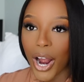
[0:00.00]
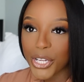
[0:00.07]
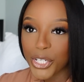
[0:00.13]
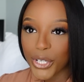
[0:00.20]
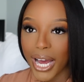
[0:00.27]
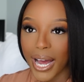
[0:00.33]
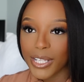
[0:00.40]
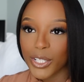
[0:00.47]
Alright
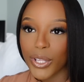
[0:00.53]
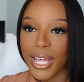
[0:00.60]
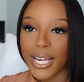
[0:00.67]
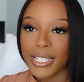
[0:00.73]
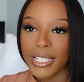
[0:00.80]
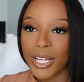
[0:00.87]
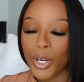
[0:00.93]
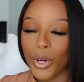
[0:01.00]
you guys, so
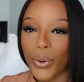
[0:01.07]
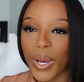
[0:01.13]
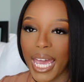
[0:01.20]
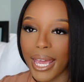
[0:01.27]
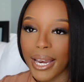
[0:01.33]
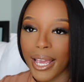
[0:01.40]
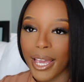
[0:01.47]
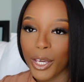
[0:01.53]
that's going to go
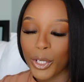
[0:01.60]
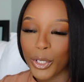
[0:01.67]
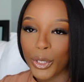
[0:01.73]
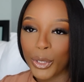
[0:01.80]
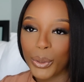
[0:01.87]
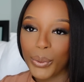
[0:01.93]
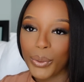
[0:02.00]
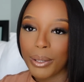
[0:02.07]
ahead and
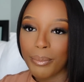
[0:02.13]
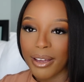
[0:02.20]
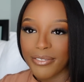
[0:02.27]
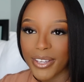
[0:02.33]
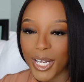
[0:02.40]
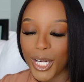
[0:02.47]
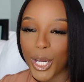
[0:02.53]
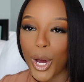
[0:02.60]
conclude my
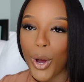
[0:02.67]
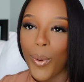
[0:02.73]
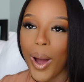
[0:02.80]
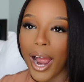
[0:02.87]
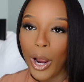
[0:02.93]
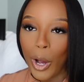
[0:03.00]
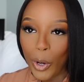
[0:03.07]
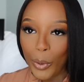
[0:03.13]
video.
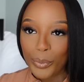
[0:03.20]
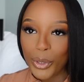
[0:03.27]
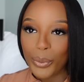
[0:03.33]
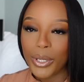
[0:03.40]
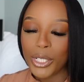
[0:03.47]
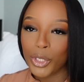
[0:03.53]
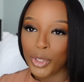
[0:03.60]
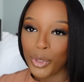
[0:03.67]
I hope you
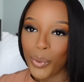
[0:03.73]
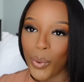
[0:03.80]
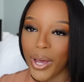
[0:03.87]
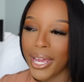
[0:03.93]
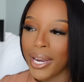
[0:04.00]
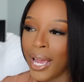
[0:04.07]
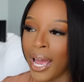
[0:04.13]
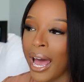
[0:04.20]

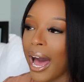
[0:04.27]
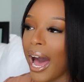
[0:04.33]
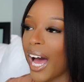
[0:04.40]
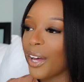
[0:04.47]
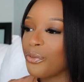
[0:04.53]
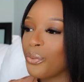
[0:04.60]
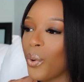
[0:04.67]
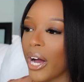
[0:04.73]
enjoyed.
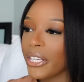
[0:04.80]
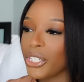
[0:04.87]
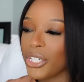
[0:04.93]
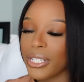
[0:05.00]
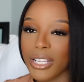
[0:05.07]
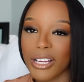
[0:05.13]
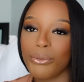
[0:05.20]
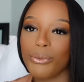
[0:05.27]
I've watched
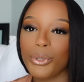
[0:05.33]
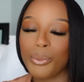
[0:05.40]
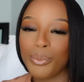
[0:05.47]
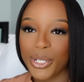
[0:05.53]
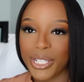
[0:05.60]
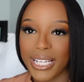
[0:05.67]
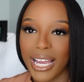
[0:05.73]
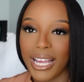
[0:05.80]
several
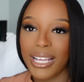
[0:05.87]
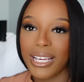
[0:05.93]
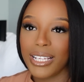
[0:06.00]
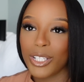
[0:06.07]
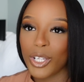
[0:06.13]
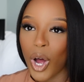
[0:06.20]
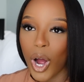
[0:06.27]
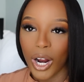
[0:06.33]

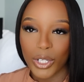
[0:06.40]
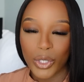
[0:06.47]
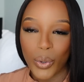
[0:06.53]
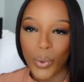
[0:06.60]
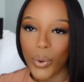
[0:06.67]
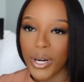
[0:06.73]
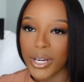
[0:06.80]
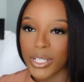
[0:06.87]
Mercedes car
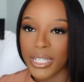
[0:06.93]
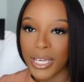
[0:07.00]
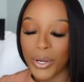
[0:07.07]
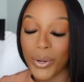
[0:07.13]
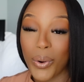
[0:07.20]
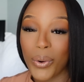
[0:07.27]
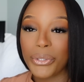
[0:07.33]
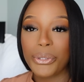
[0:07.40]
tours
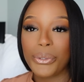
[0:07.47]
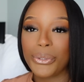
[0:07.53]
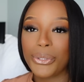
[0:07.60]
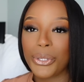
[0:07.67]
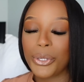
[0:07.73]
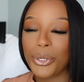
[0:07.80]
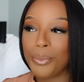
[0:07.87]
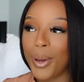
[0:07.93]
here on
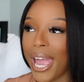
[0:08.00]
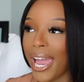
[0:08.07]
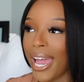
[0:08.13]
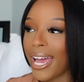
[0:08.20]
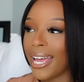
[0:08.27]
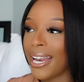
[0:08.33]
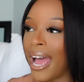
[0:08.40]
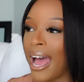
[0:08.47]
YouTube,
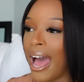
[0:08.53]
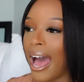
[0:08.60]
and